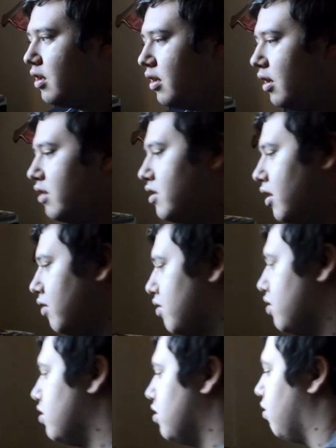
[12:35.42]
actually, I'll
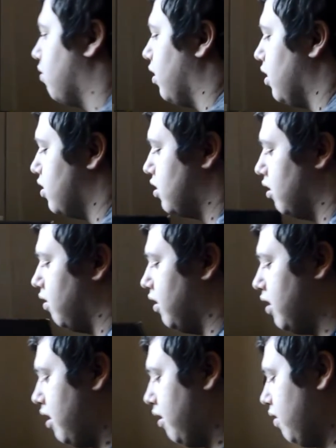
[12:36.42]
just quickly show you
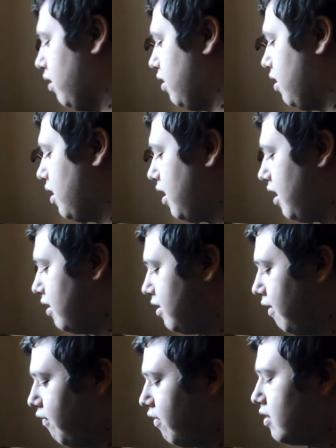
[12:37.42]
now.
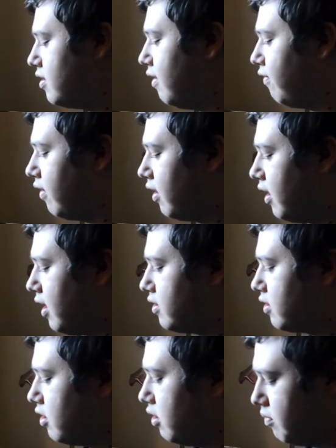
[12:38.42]
Every different glass
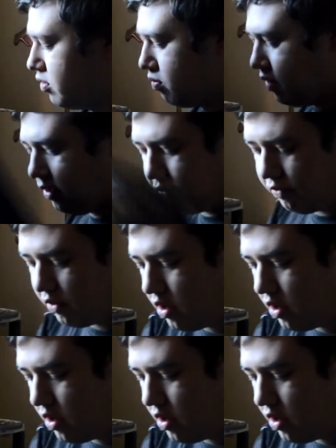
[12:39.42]
comes with